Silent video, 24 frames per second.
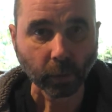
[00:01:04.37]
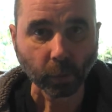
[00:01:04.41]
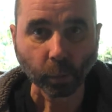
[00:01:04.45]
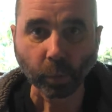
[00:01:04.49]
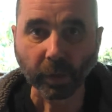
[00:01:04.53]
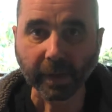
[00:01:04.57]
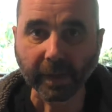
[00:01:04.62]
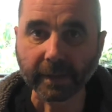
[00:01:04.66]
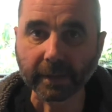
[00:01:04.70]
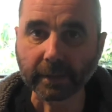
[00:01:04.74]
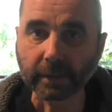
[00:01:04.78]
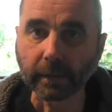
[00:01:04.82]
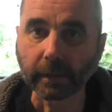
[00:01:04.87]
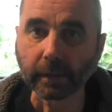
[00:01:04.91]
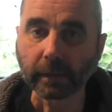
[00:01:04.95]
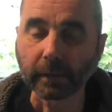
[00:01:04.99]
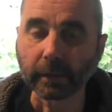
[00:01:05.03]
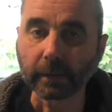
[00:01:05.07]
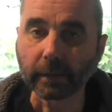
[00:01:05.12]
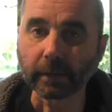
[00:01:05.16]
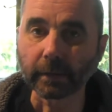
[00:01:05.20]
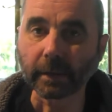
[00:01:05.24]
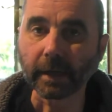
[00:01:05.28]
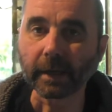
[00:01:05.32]
wet
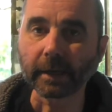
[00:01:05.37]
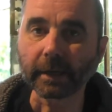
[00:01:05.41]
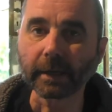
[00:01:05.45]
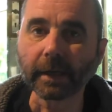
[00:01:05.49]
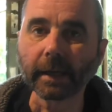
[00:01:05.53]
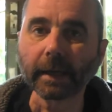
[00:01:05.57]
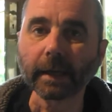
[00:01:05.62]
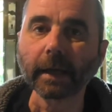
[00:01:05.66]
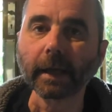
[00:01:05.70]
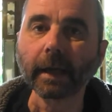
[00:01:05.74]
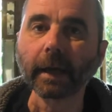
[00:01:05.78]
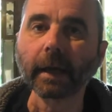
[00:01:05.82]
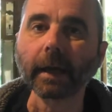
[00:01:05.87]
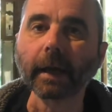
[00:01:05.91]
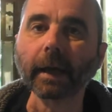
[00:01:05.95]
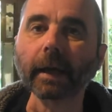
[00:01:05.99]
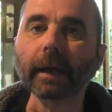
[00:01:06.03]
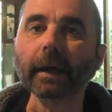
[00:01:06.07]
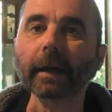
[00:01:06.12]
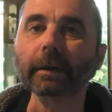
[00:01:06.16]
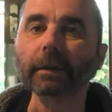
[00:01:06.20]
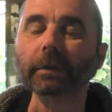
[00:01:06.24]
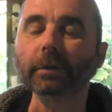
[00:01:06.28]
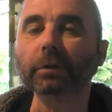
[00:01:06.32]
and yucky
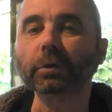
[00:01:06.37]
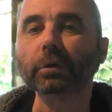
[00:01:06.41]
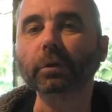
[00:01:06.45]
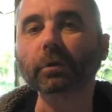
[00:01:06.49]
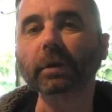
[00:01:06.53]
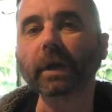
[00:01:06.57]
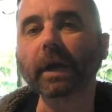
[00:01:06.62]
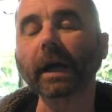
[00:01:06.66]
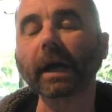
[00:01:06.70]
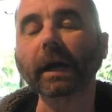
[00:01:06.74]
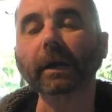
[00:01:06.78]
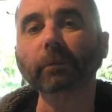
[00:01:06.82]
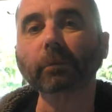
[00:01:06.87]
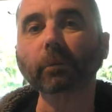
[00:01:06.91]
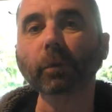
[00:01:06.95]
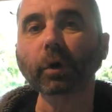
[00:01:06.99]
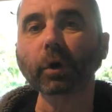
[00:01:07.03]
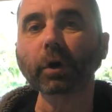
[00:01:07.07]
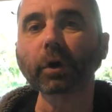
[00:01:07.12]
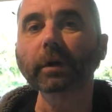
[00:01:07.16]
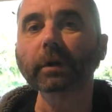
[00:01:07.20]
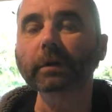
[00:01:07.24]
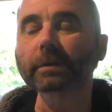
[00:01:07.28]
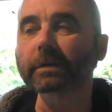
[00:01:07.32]
to do yard
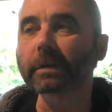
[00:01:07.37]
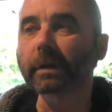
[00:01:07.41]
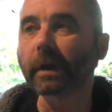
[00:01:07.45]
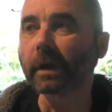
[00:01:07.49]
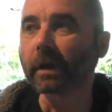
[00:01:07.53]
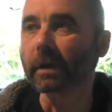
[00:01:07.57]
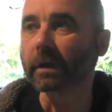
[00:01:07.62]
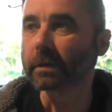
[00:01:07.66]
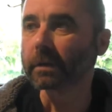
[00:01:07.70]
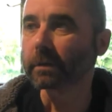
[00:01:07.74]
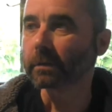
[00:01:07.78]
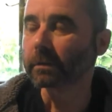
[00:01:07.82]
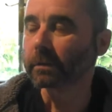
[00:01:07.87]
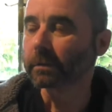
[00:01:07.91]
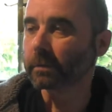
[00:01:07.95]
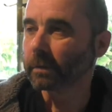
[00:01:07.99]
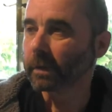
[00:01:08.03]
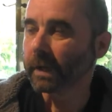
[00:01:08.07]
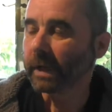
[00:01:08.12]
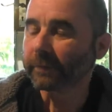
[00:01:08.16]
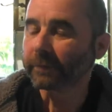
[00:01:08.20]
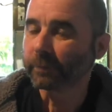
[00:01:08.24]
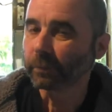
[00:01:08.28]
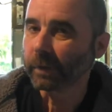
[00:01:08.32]
work. So
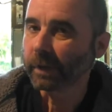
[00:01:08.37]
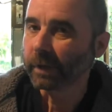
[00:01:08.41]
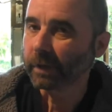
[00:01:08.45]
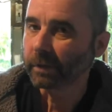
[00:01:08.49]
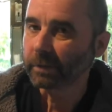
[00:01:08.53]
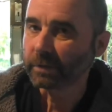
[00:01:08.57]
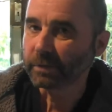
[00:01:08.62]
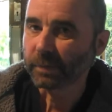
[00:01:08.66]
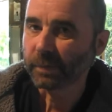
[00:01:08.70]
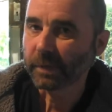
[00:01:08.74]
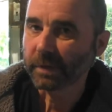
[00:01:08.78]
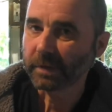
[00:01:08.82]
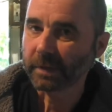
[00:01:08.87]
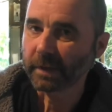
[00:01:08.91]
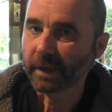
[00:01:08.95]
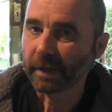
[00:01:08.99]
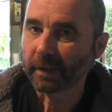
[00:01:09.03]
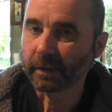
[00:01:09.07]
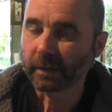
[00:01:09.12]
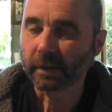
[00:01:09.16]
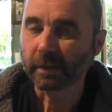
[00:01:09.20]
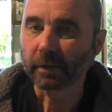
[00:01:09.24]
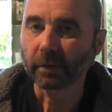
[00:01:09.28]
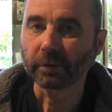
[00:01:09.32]
the other week I was busy
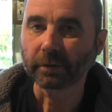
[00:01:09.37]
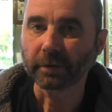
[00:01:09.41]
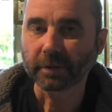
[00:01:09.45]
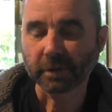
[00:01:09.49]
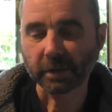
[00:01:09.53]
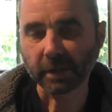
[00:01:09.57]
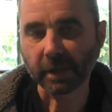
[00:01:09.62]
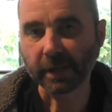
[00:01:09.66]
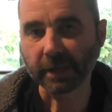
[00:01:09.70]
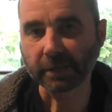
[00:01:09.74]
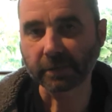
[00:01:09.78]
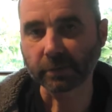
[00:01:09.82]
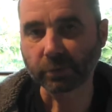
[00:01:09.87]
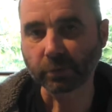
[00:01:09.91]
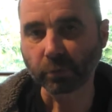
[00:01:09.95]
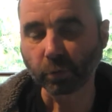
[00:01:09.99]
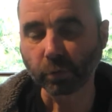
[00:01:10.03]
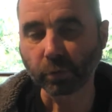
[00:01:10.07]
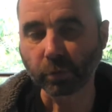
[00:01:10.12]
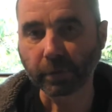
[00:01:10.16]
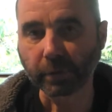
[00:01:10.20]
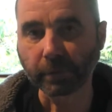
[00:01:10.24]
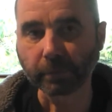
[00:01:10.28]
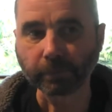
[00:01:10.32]
out there on the
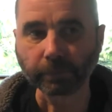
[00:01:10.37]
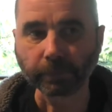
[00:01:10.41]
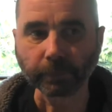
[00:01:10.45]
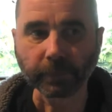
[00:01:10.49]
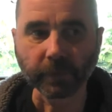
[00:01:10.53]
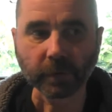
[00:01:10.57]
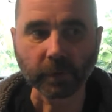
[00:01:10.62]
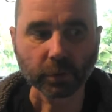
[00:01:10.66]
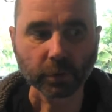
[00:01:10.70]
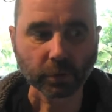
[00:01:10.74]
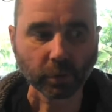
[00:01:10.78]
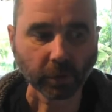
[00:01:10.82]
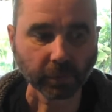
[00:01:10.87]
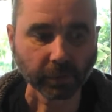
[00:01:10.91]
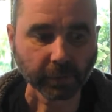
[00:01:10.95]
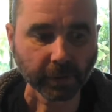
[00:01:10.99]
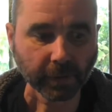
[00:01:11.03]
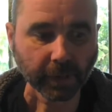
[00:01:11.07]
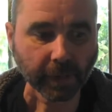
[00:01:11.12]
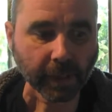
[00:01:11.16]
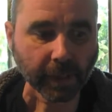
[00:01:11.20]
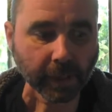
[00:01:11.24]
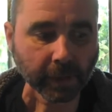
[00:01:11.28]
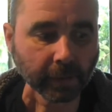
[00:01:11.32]
chainsaw and chopping
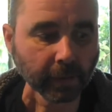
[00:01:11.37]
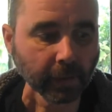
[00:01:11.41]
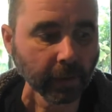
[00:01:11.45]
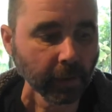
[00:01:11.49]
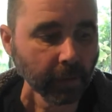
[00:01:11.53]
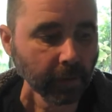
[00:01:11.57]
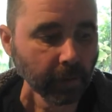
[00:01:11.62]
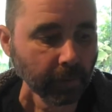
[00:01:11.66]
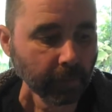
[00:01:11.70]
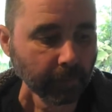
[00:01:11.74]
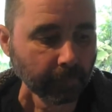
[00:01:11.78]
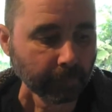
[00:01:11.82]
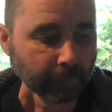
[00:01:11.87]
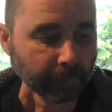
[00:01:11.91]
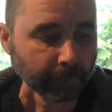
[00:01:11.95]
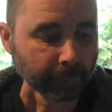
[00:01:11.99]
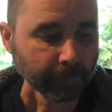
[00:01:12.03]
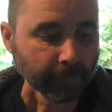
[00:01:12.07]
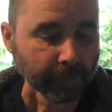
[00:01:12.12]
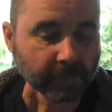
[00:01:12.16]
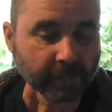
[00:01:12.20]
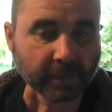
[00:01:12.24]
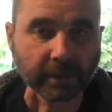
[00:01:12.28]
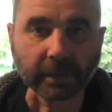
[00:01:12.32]
down
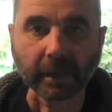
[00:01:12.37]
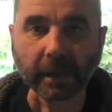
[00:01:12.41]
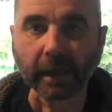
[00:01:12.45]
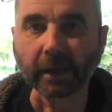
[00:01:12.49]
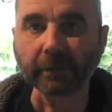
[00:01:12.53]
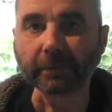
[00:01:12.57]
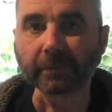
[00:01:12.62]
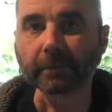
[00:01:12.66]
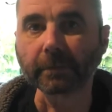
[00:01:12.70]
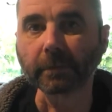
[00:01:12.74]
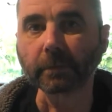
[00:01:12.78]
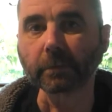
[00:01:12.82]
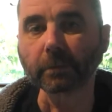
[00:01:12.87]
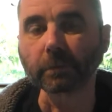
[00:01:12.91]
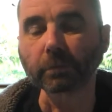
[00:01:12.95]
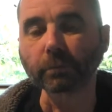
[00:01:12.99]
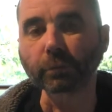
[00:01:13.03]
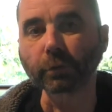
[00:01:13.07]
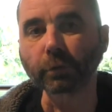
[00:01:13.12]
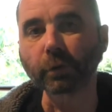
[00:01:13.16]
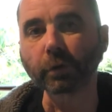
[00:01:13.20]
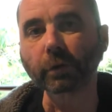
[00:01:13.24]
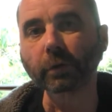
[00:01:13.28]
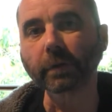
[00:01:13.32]
stuff and
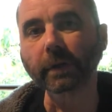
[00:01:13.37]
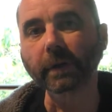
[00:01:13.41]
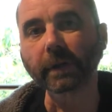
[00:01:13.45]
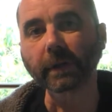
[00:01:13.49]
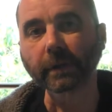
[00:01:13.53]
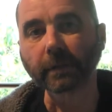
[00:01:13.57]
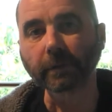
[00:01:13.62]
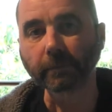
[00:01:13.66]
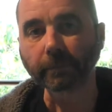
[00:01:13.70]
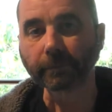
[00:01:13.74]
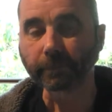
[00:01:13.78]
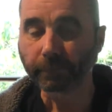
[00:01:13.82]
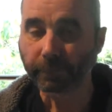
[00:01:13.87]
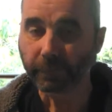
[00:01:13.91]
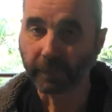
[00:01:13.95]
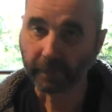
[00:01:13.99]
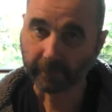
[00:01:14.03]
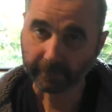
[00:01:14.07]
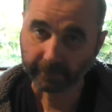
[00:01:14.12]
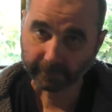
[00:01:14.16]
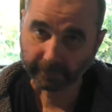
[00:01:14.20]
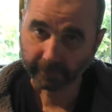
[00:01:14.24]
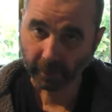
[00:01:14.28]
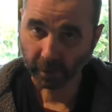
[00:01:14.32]
pruning and
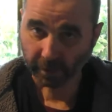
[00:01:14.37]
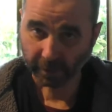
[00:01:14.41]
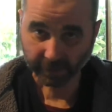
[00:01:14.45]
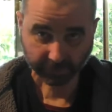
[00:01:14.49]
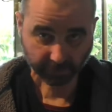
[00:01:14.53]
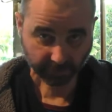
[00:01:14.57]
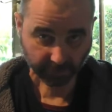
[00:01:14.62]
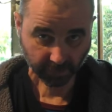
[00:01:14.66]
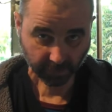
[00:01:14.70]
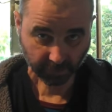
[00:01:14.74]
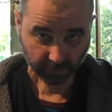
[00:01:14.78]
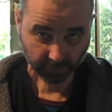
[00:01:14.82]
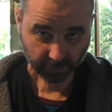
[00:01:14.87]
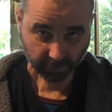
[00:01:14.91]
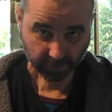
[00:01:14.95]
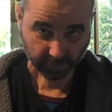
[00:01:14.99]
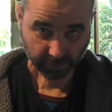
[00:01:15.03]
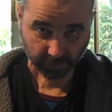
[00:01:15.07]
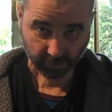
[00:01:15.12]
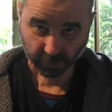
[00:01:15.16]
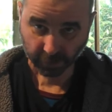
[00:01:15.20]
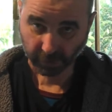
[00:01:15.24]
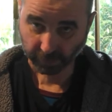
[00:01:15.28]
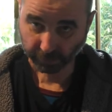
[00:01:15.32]
throwing everything into the
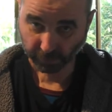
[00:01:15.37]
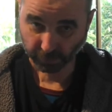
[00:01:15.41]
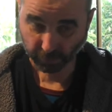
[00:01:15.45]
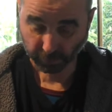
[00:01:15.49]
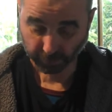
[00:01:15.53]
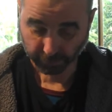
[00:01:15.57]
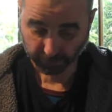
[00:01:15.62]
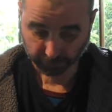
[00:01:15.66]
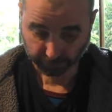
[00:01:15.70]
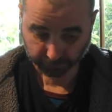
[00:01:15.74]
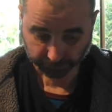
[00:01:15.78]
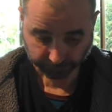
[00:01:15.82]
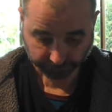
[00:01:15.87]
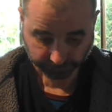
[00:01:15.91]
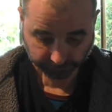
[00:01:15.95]
chipper and